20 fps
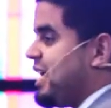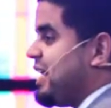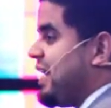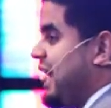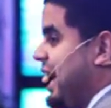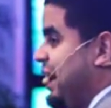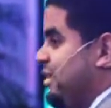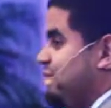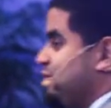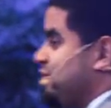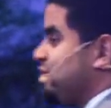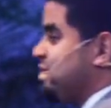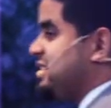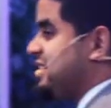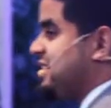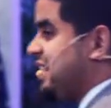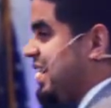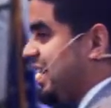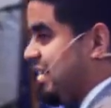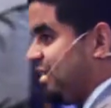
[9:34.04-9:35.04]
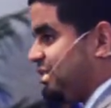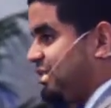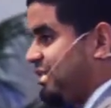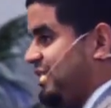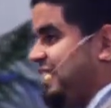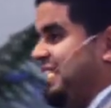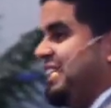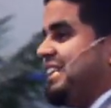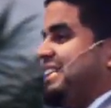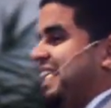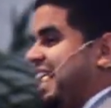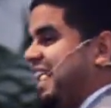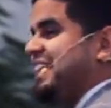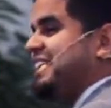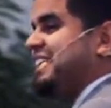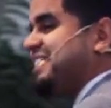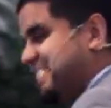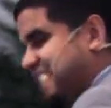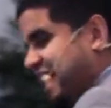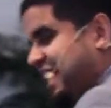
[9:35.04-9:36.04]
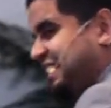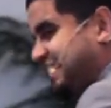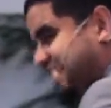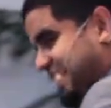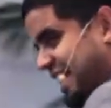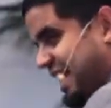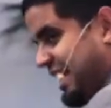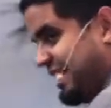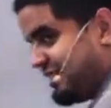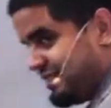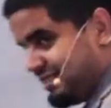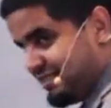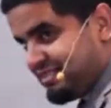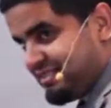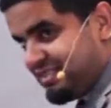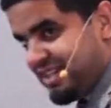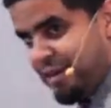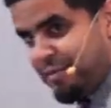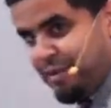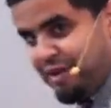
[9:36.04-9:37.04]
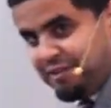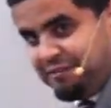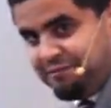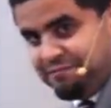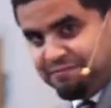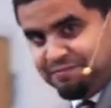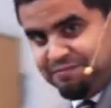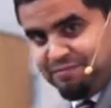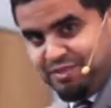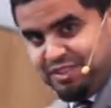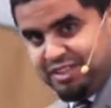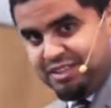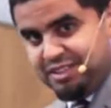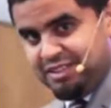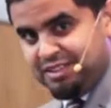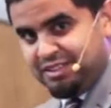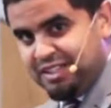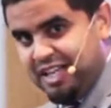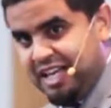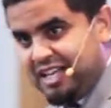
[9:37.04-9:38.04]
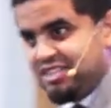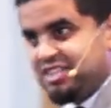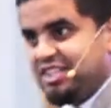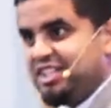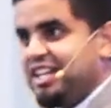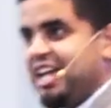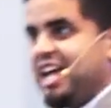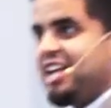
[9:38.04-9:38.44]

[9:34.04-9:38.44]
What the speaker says: that after death, that is not the end. Amen? As the